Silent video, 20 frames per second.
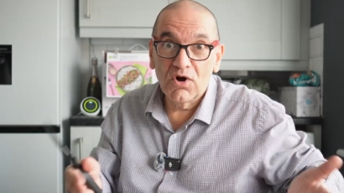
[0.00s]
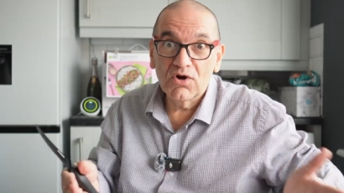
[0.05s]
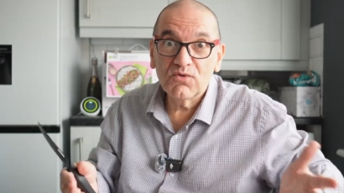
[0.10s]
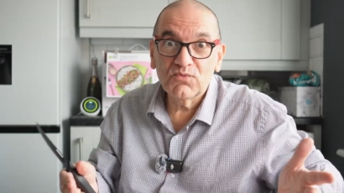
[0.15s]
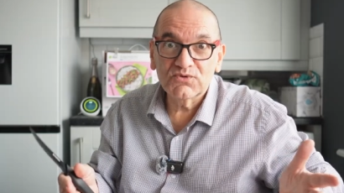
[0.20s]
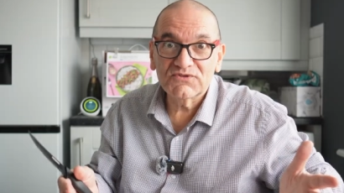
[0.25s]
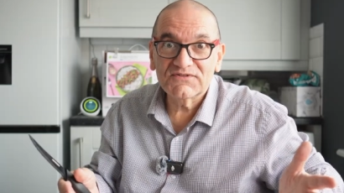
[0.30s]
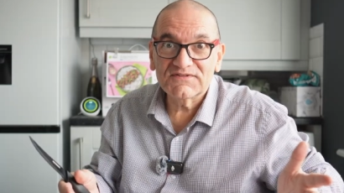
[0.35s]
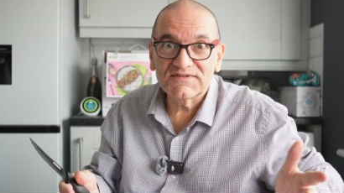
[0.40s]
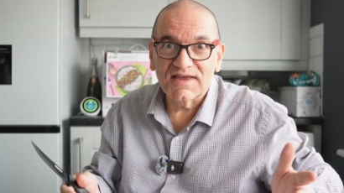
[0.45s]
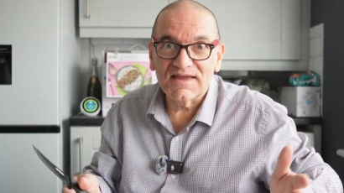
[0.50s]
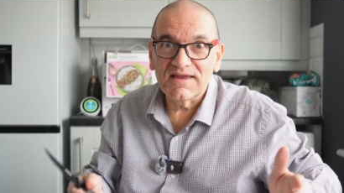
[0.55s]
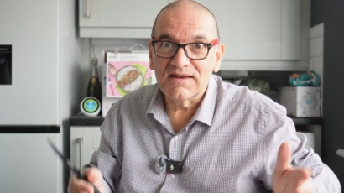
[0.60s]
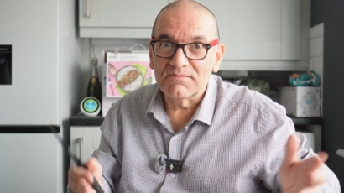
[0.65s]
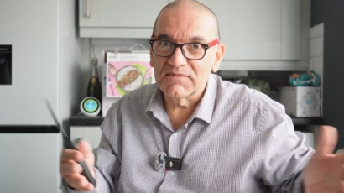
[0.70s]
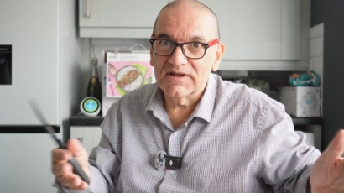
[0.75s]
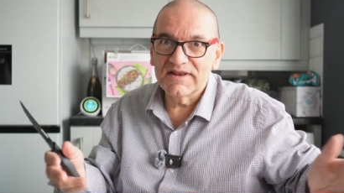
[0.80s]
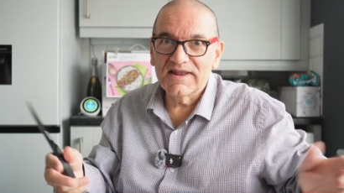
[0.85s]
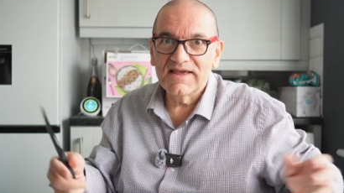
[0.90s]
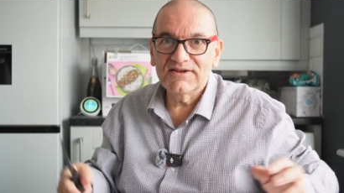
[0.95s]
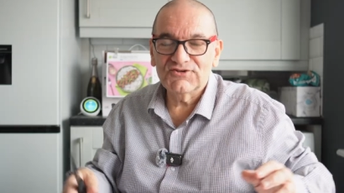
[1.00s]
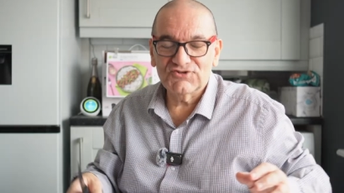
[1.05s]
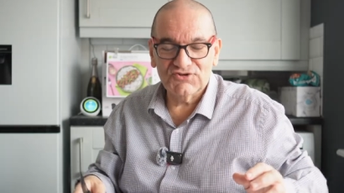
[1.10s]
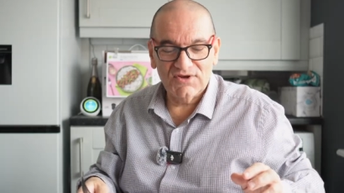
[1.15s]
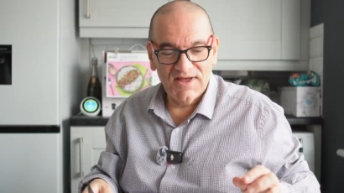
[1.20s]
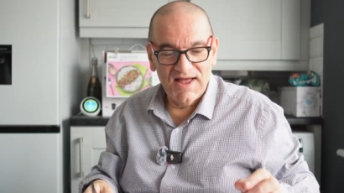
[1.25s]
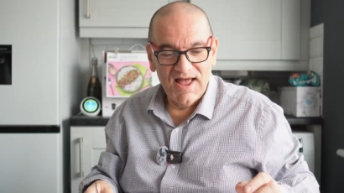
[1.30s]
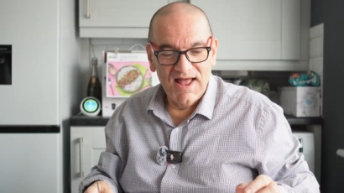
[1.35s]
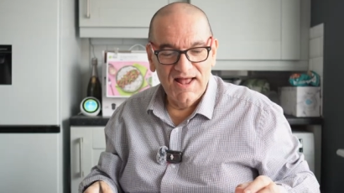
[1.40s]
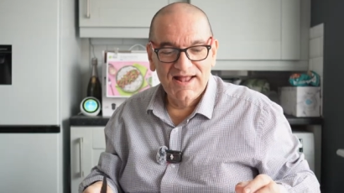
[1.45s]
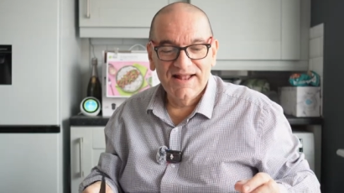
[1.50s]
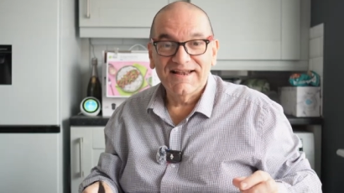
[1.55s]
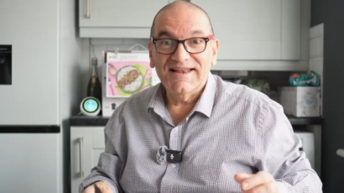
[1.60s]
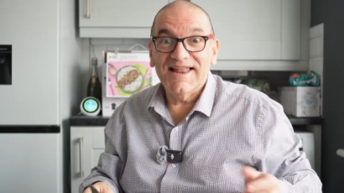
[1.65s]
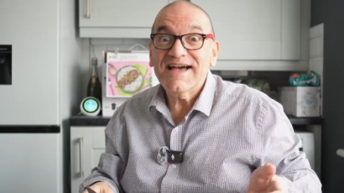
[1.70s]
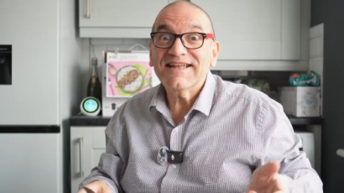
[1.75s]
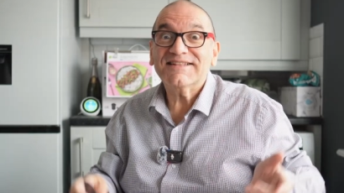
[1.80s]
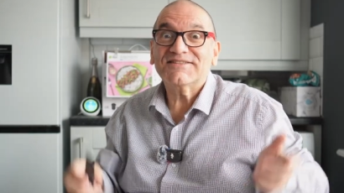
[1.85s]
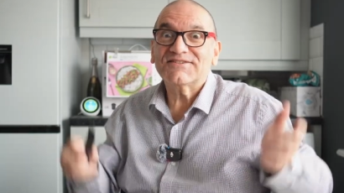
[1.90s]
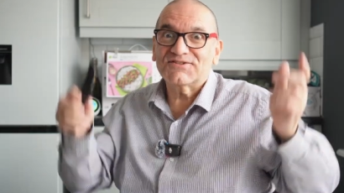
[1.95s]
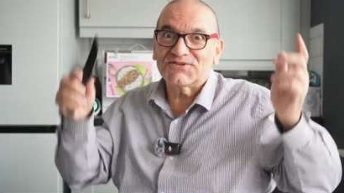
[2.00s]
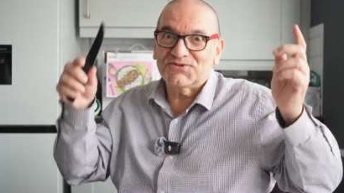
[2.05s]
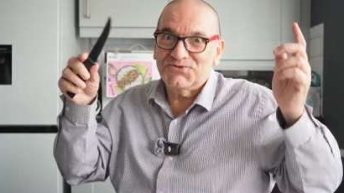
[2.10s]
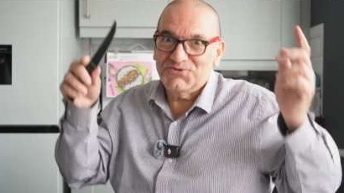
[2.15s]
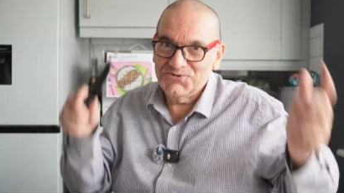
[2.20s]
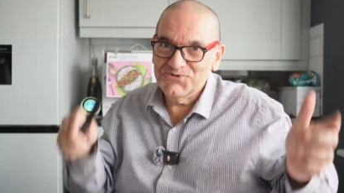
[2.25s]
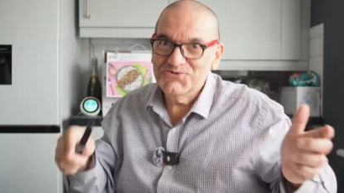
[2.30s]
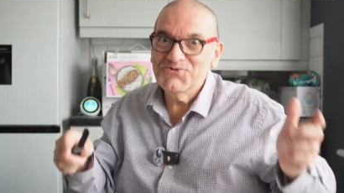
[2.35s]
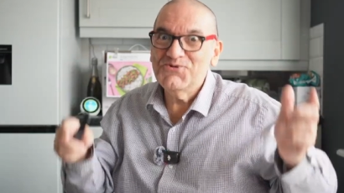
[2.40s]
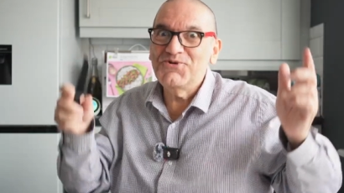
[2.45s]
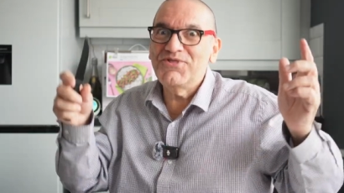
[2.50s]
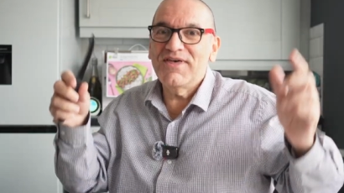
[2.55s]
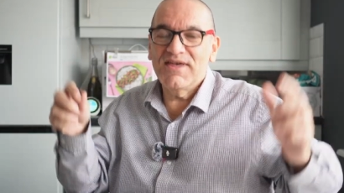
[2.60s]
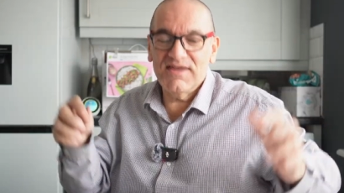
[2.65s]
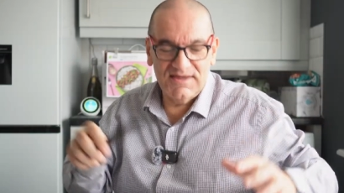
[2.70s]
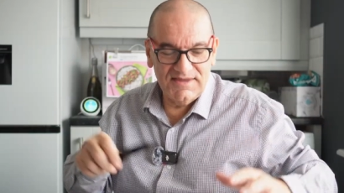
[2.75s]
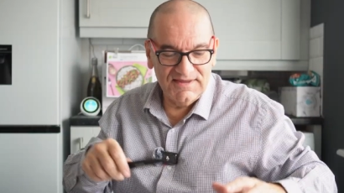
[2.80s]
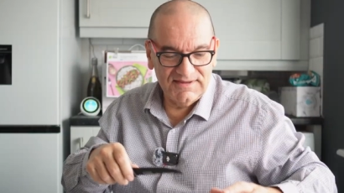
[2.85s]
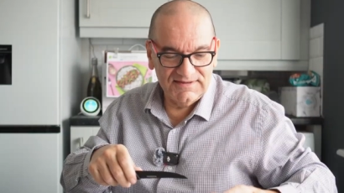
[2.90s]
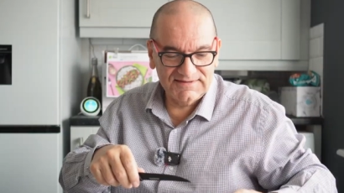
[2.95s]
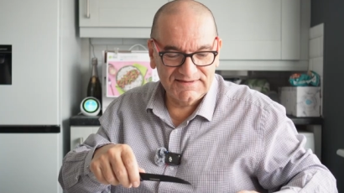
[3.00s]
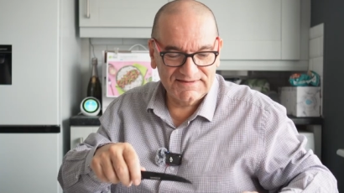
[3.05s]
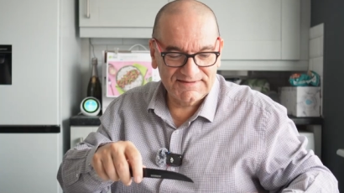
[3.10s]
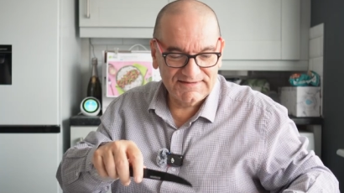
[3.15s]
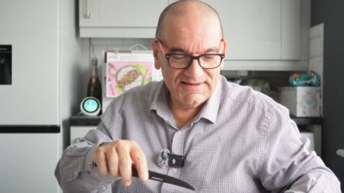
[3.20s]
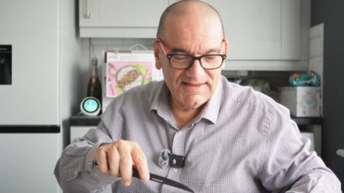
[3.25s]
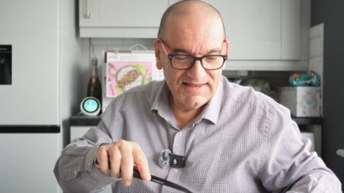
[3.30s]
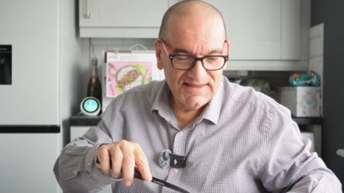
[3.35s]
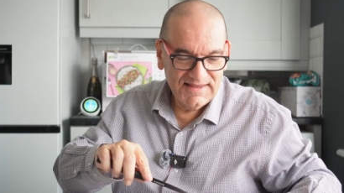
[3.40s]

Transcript: Wong would say in Malaysia, let's do this.